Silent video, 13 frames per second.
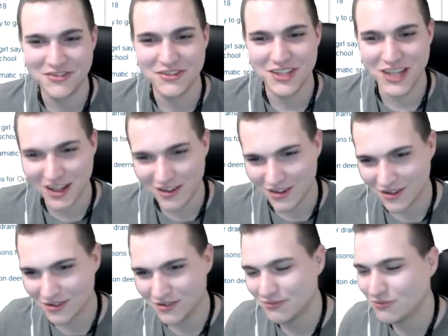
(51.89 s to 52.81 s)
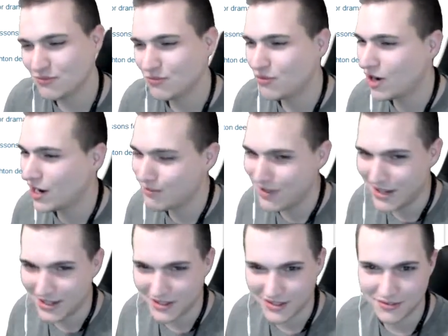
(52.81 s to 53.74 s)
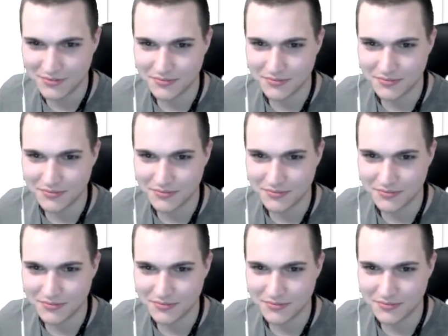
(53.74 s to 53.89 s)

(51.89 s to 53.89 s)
together a while back.